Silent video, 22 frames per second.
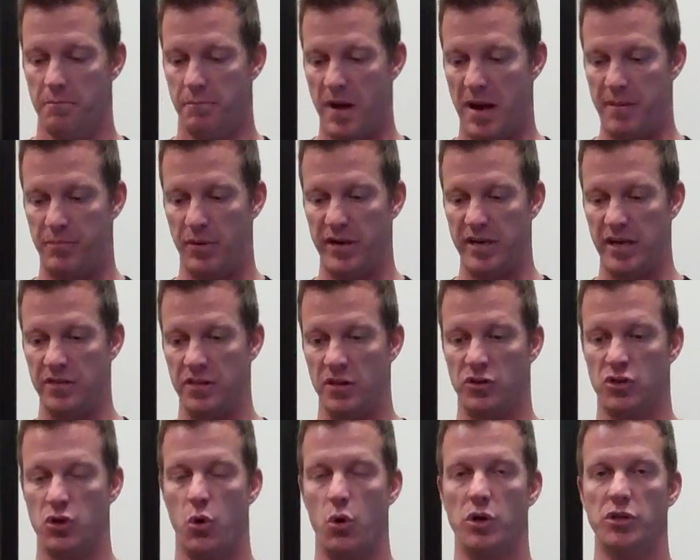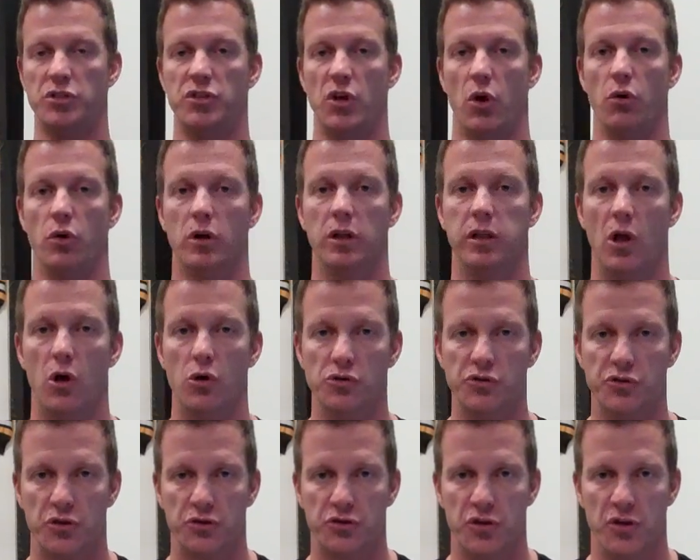by bringing the torso
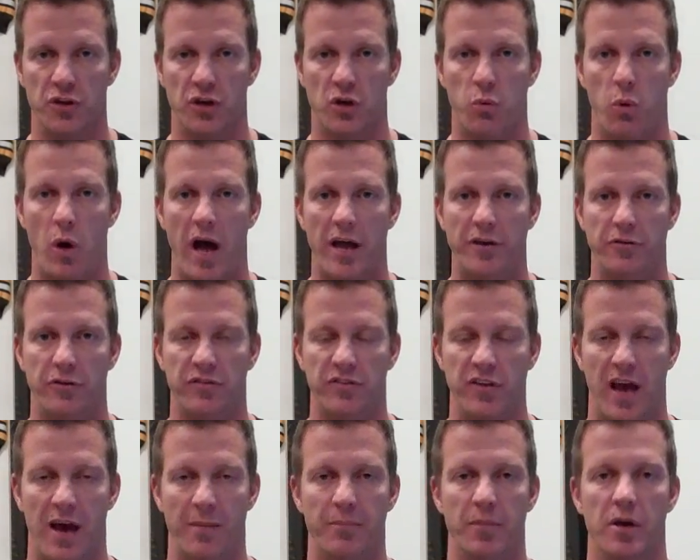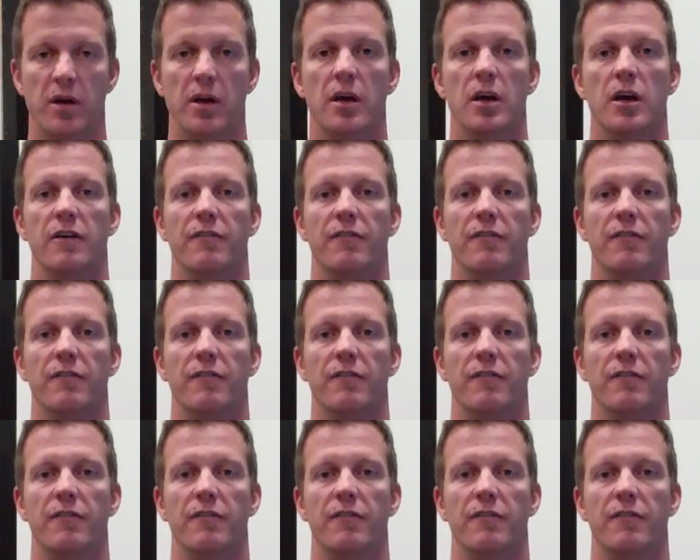closer to the quadricep